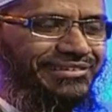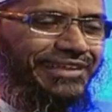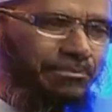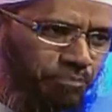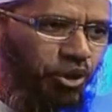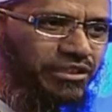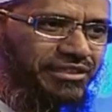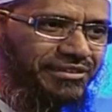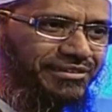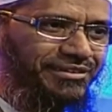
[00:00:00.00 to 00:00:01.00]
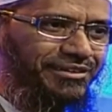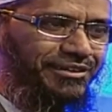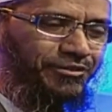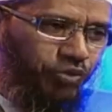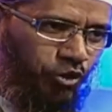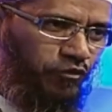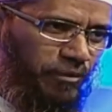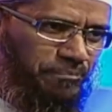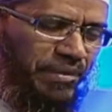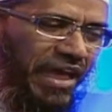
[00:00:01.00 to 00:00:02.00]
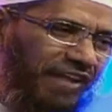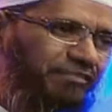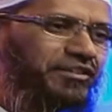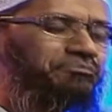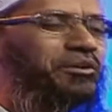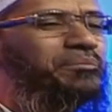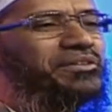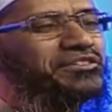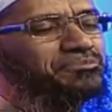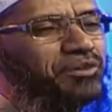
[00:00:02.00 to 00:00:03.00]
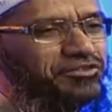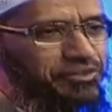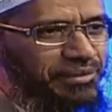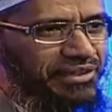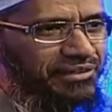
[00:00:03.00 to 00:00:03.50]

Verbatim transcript: that both the ovum and the sperm is responsible